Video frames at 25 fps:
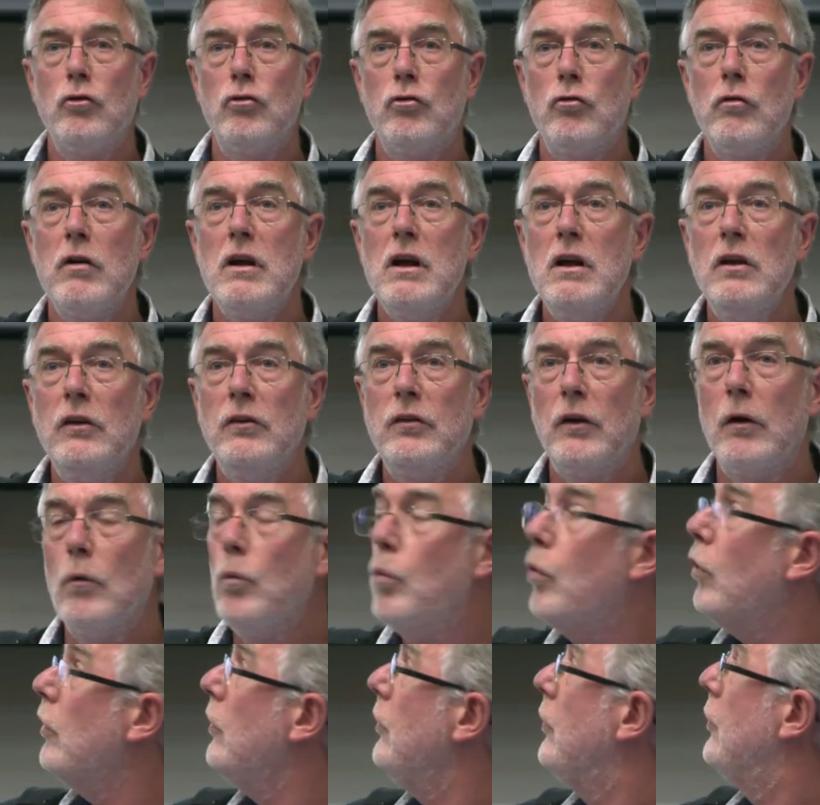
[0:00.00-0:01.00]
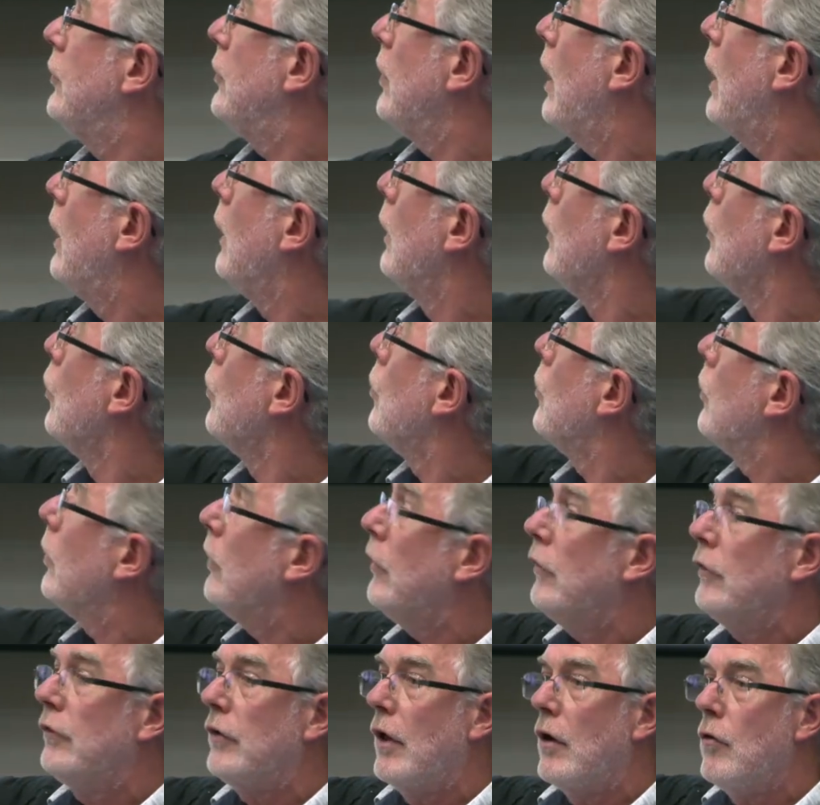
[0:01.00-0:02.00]
trees and woods and
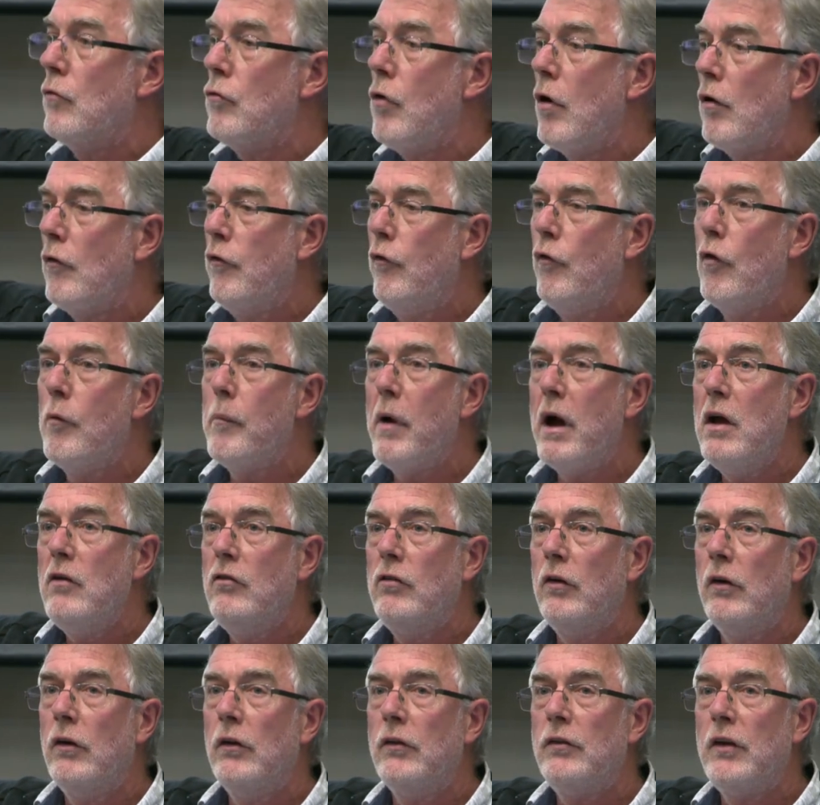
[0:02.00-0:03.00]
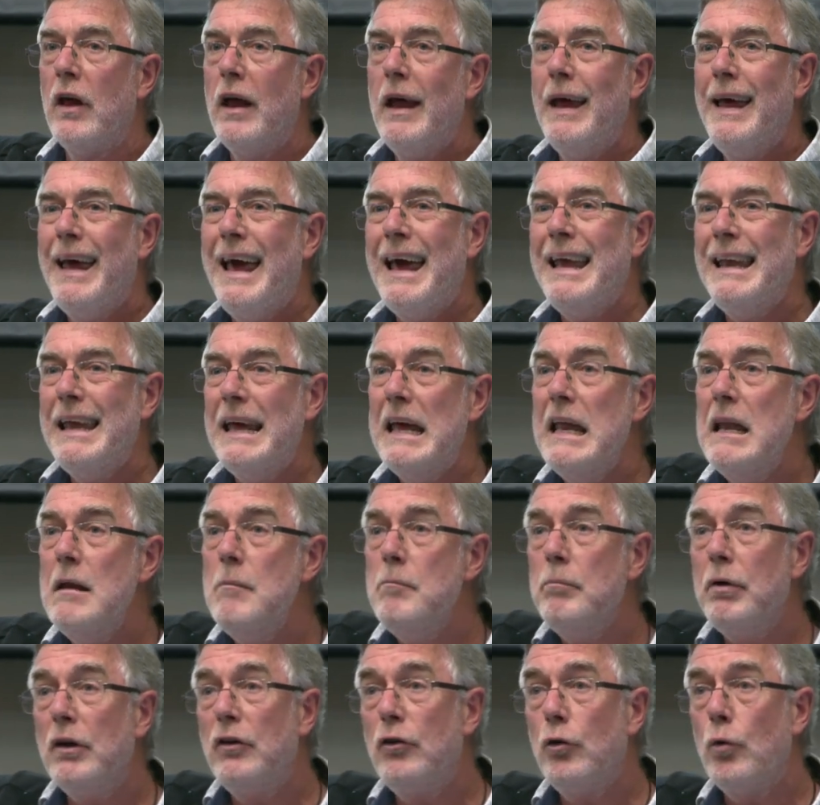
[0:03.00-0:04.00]
lawns and rock formations, and
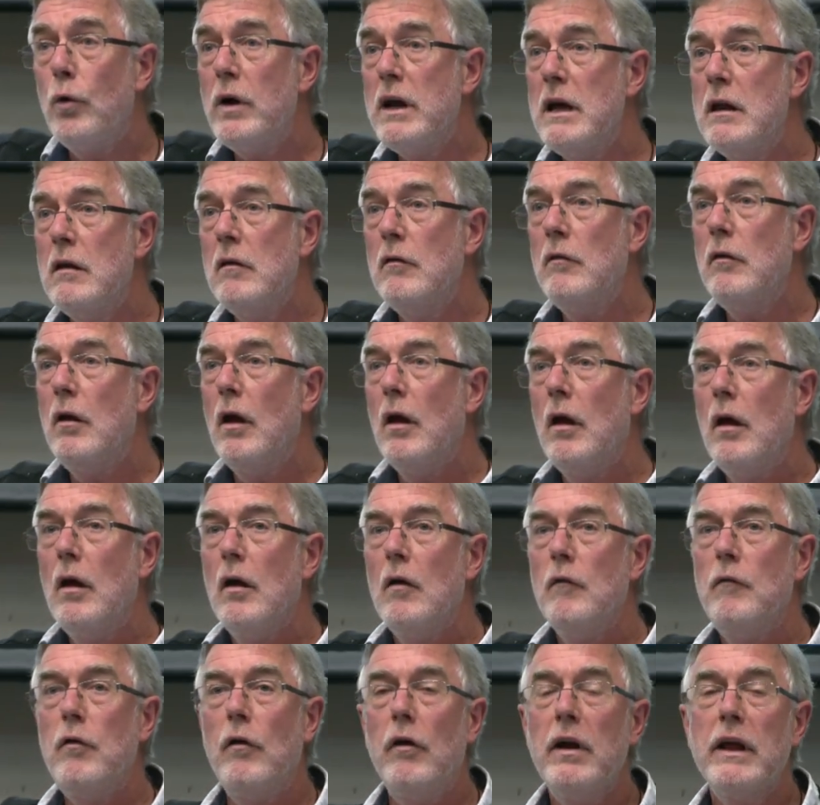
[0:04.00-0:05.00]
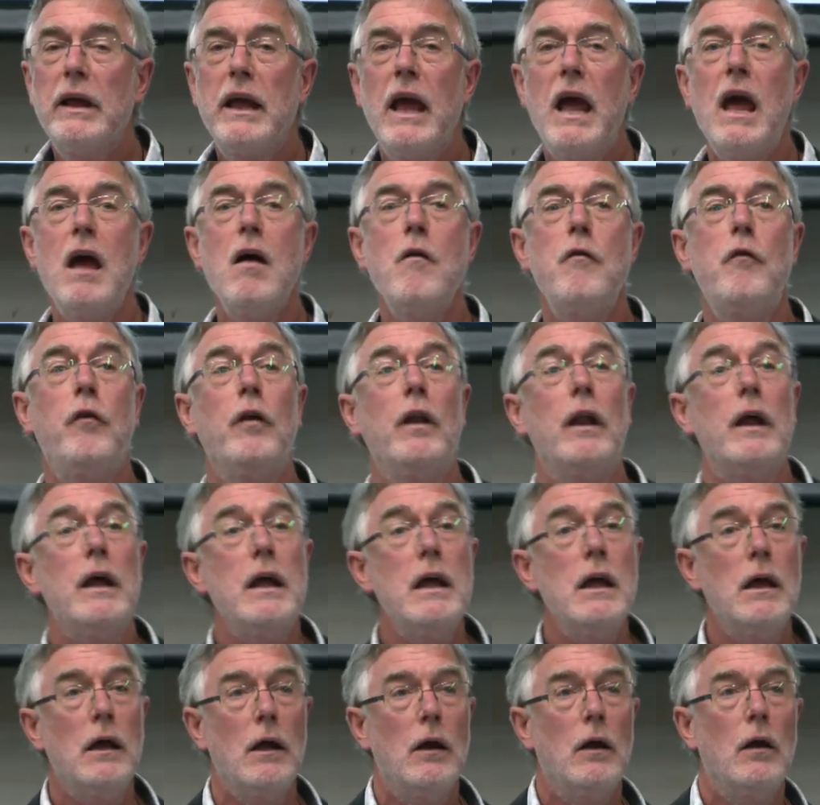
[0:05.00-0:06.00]
in between, very
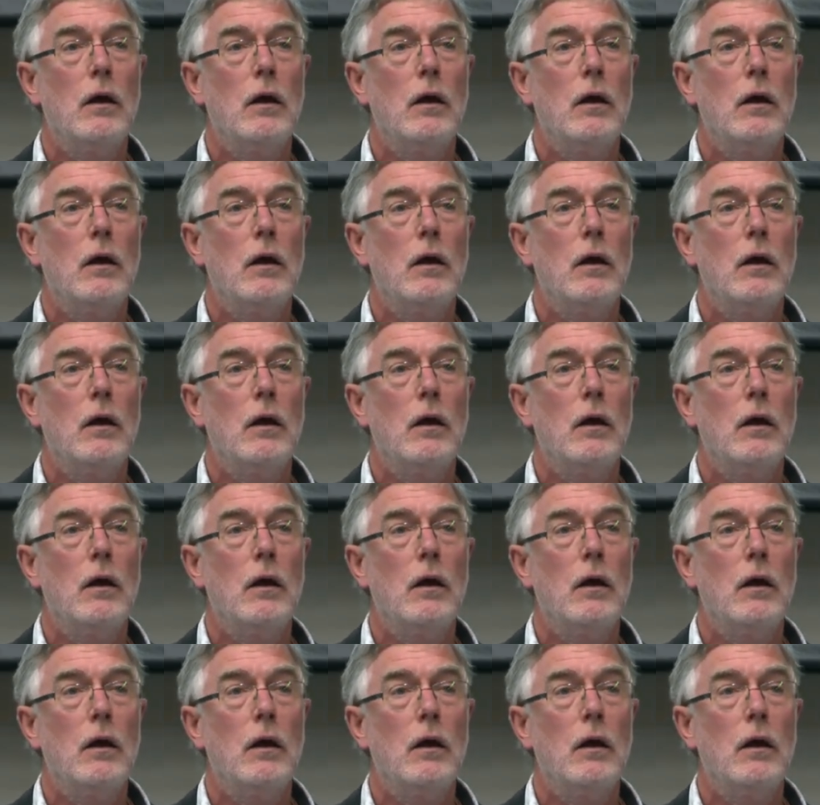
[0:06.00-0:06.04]
carefully,